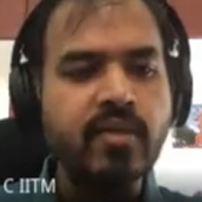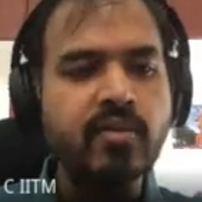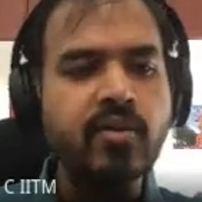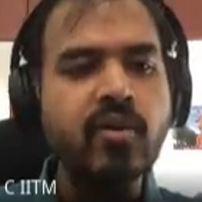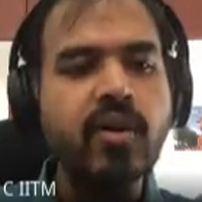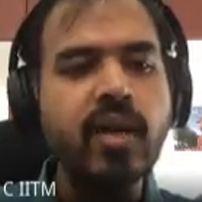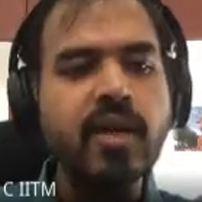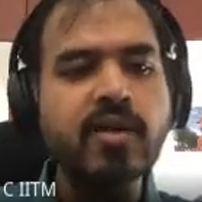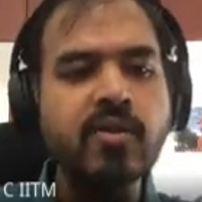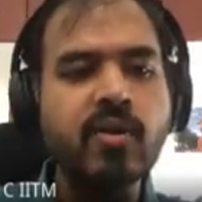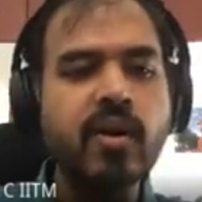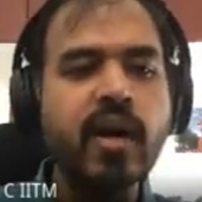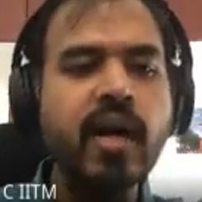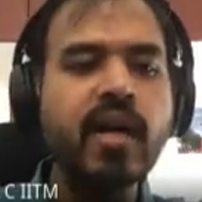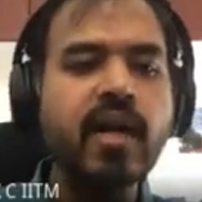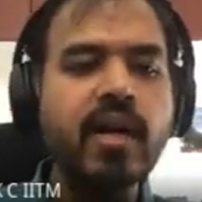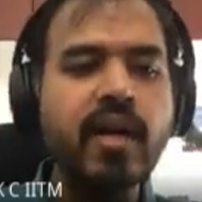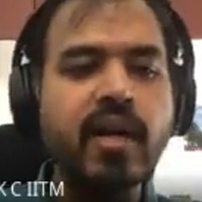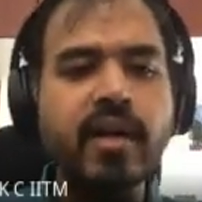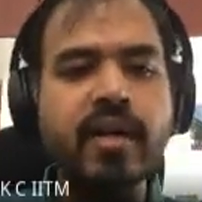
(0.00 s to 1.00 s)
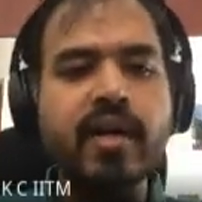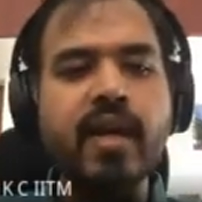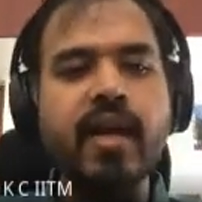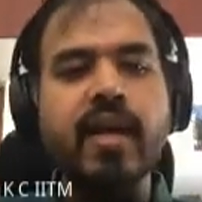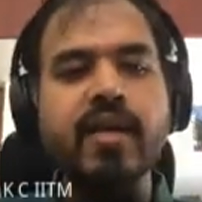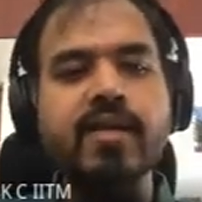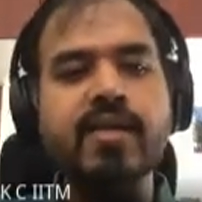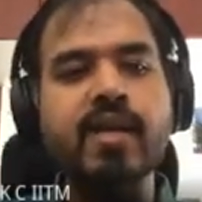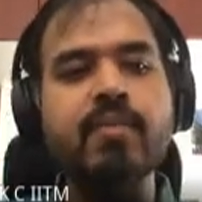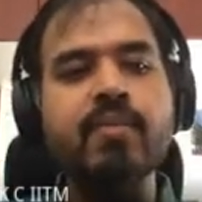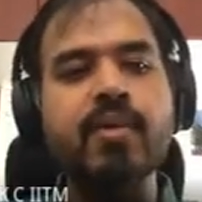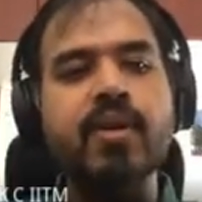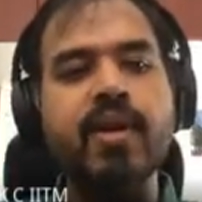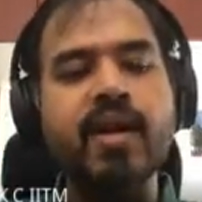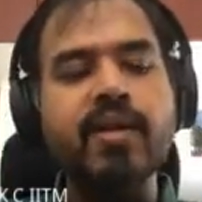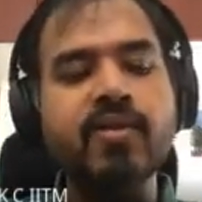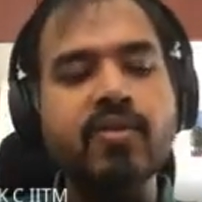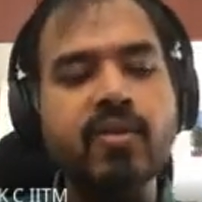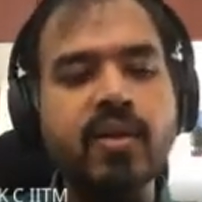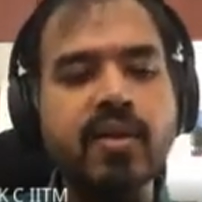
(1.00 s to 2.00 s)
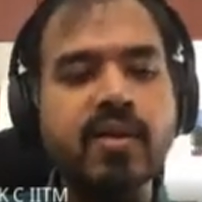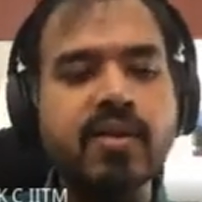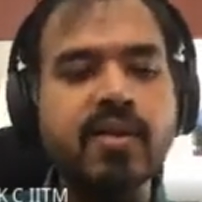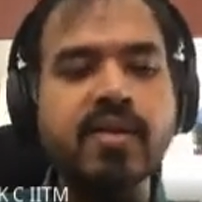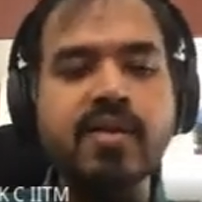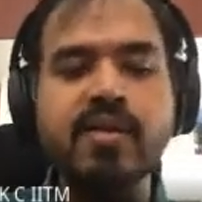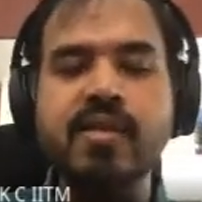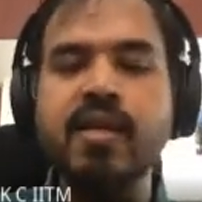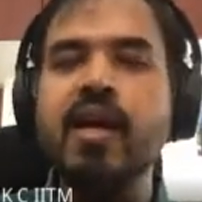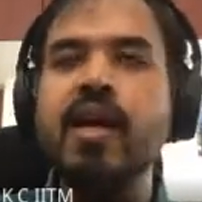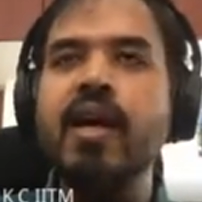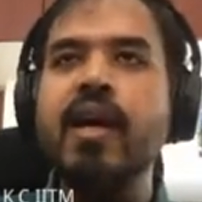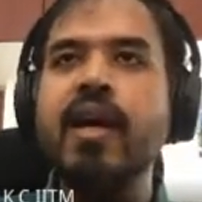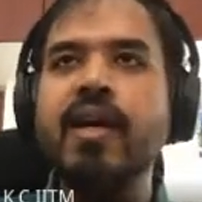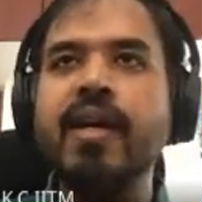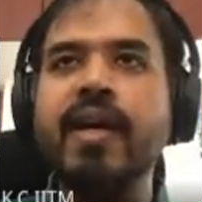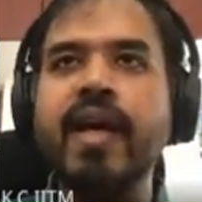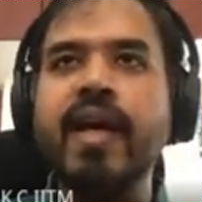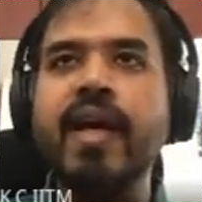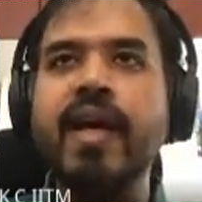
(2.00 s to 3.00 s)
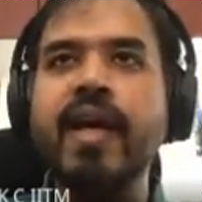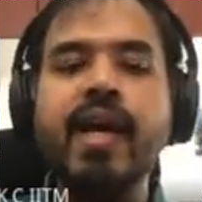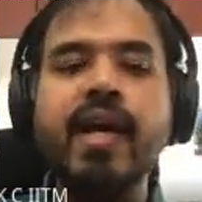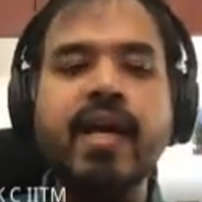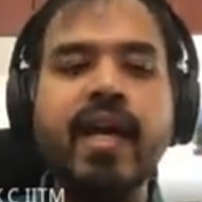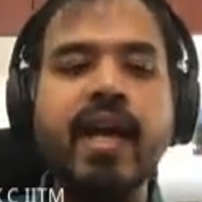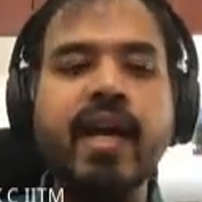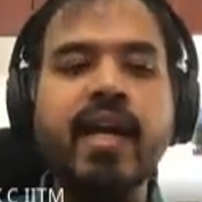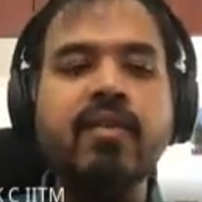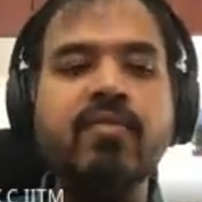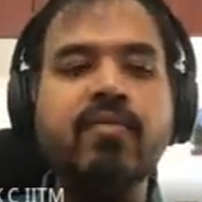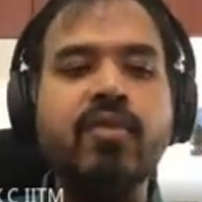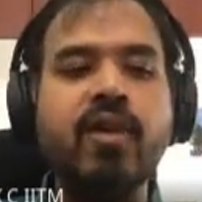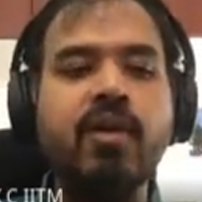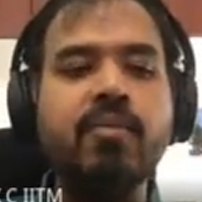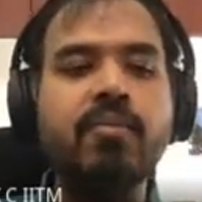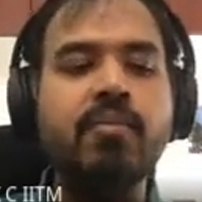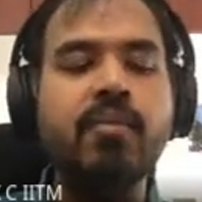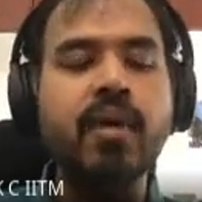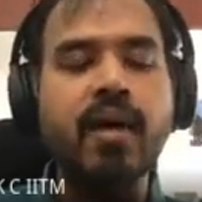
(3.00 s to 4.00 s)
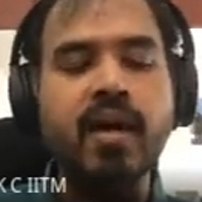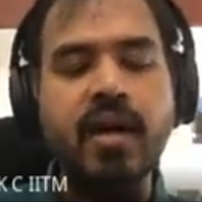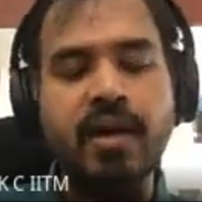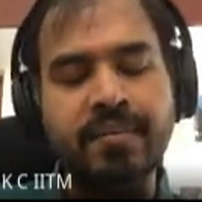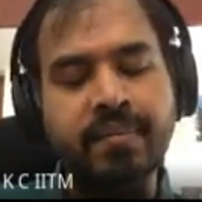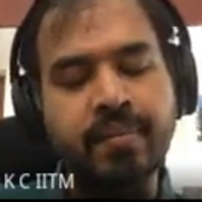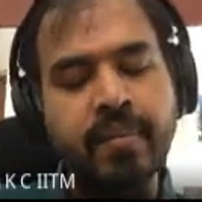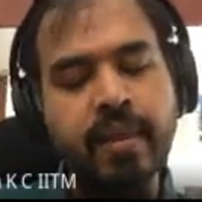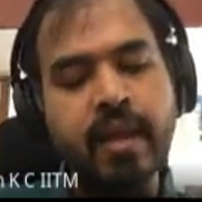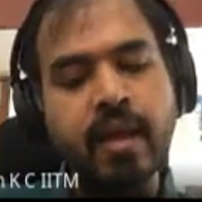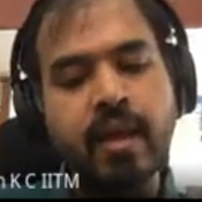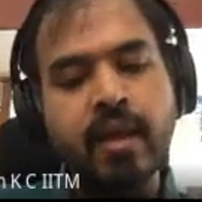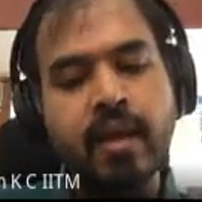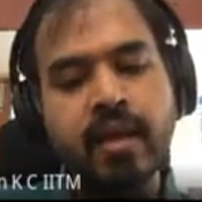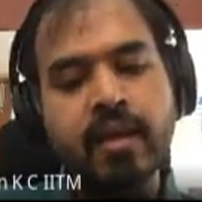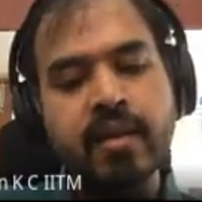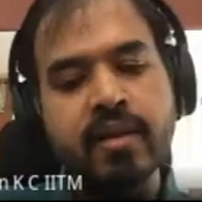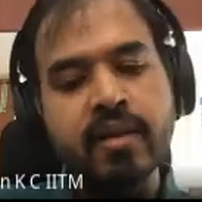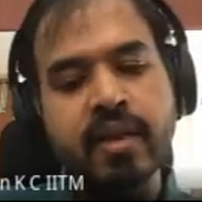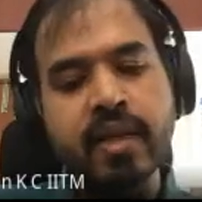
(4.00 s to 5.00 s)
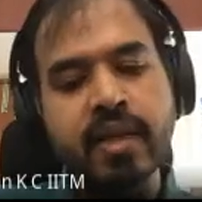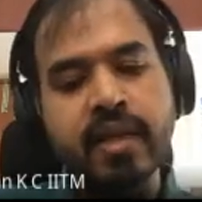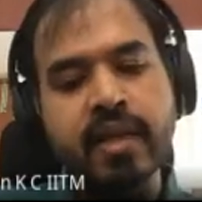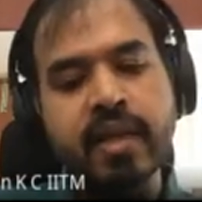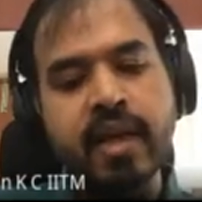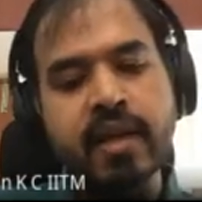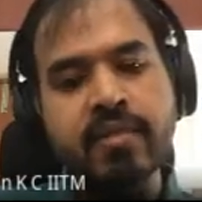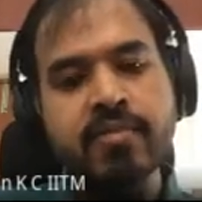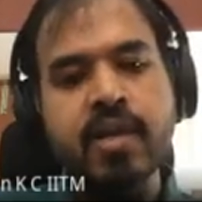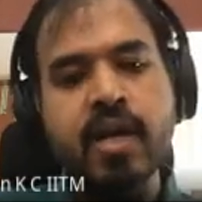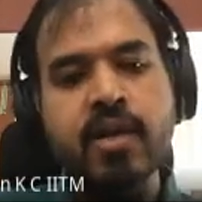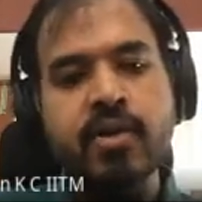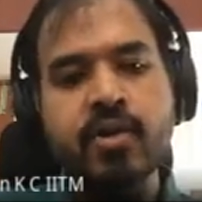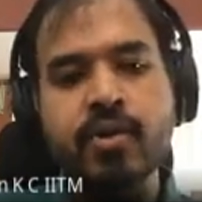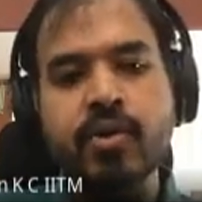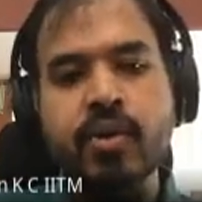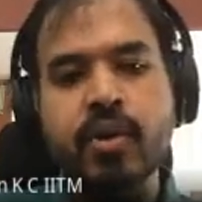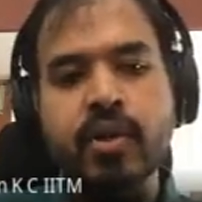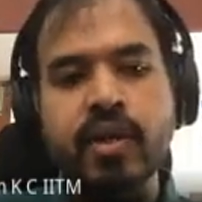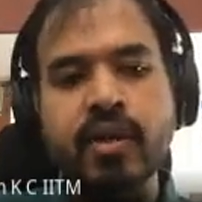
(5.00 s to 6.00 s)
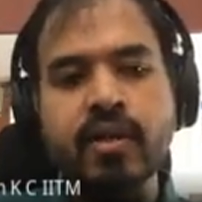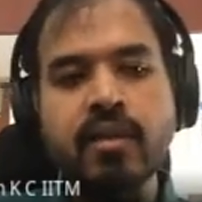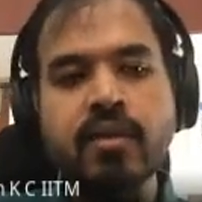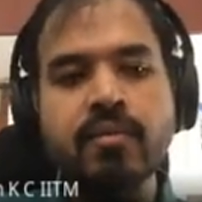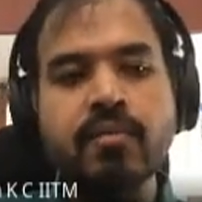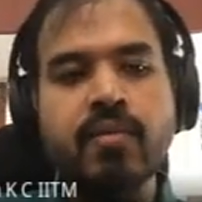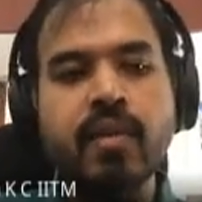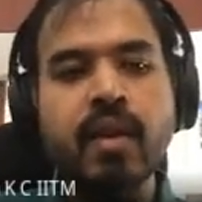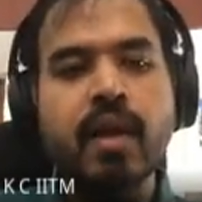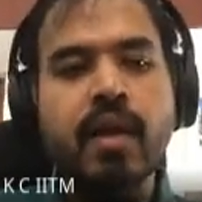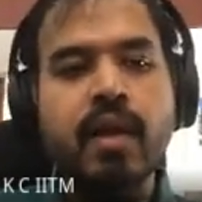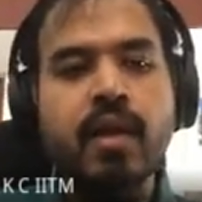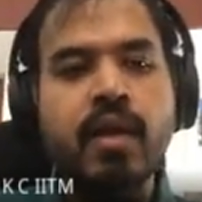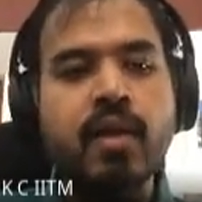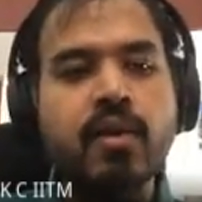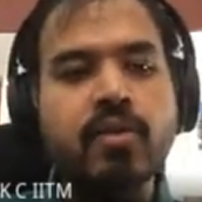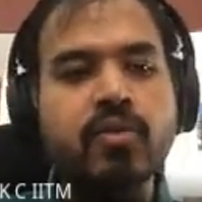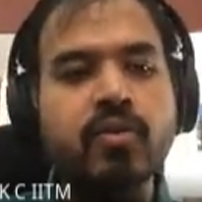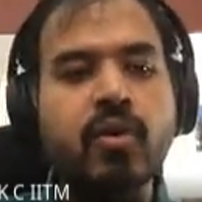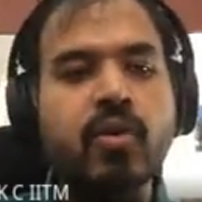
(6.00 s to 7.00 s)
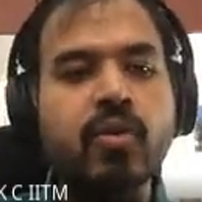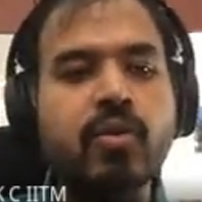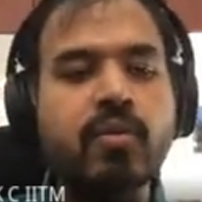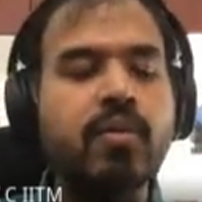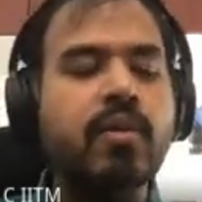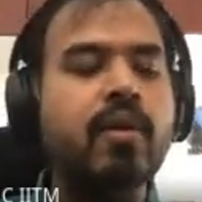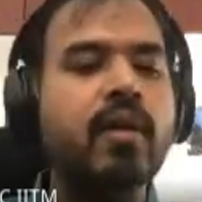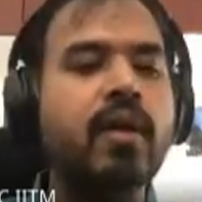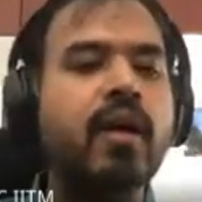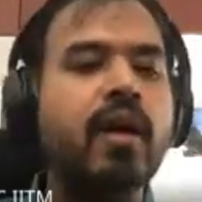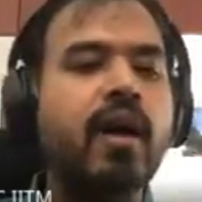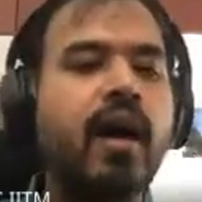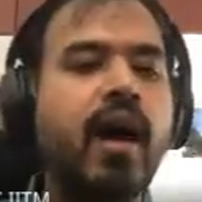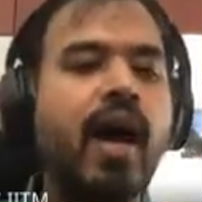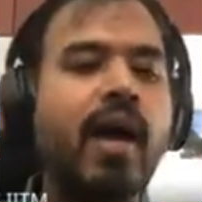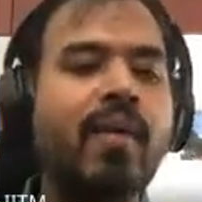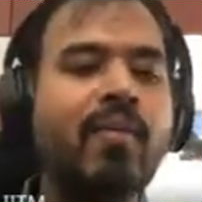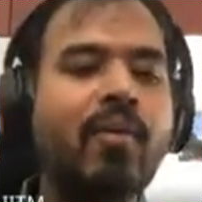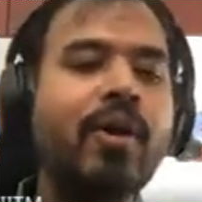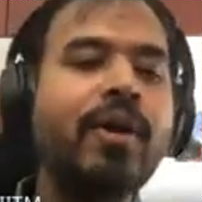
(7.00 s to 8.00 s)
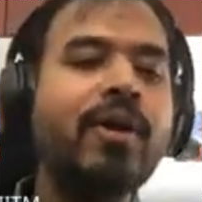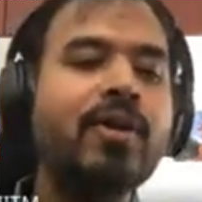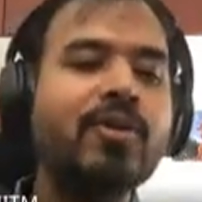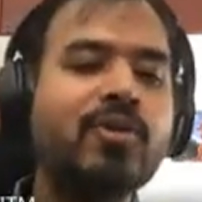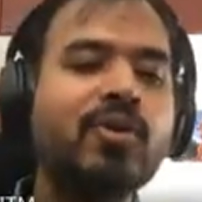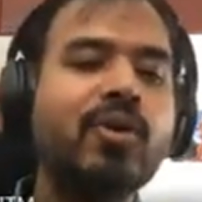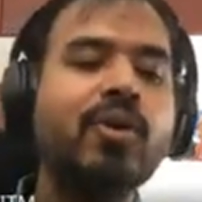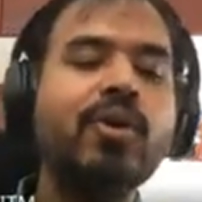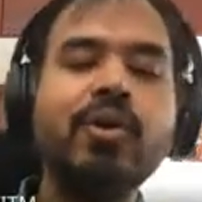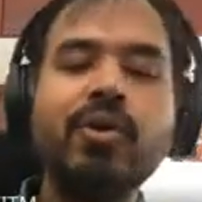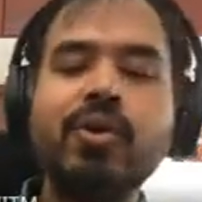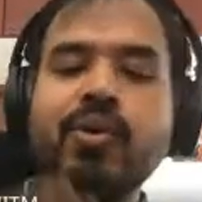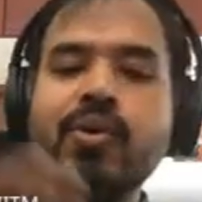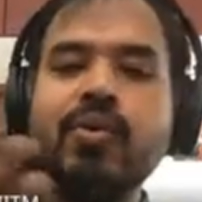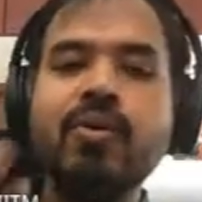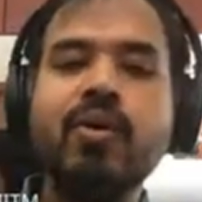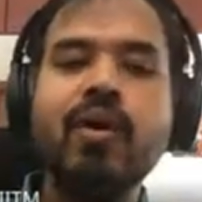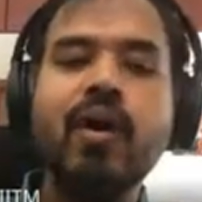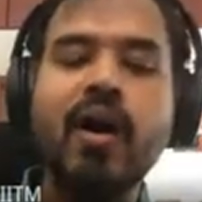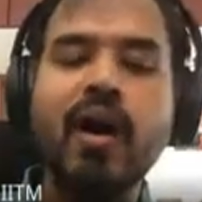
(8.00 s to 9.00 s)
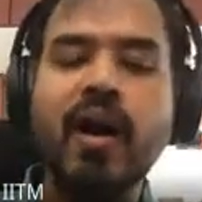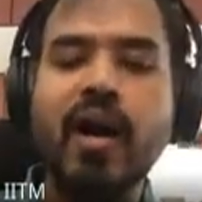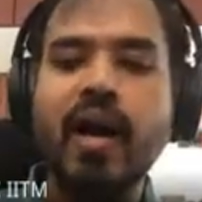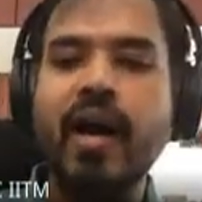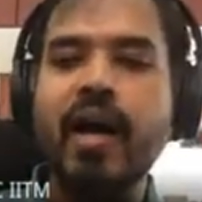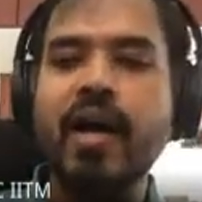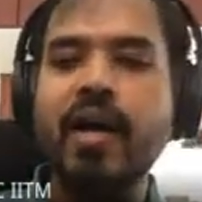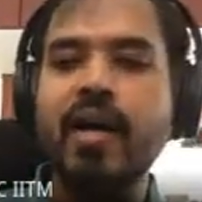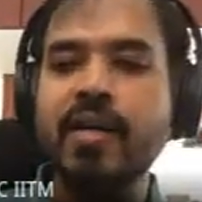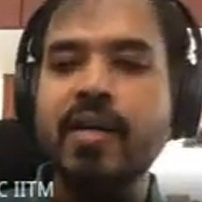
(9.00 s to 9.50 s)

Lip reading: So let's look at a real example, right? So this is directly taken from the F-Star tutorial. So I'm going to show you a